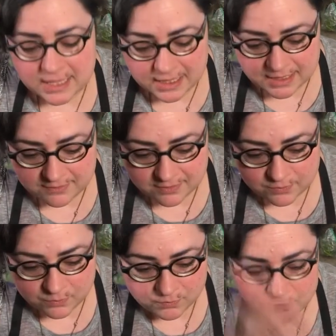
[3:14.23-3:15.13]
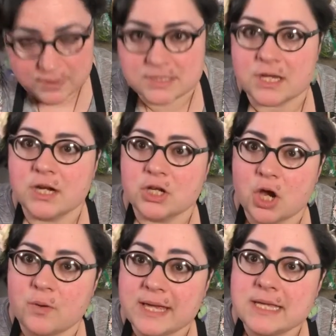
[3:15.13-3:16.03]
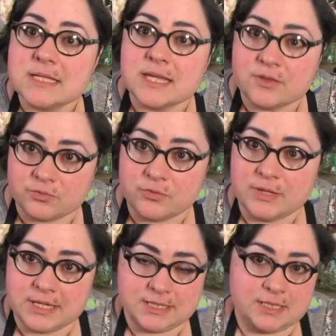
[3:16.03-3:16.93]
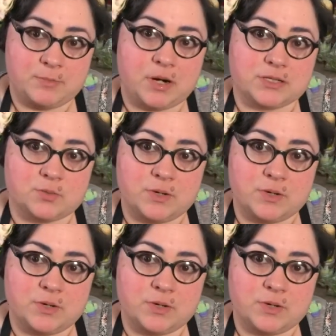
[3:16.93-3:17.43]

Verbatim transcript: It, it, it's gonna go easily through the easy parts.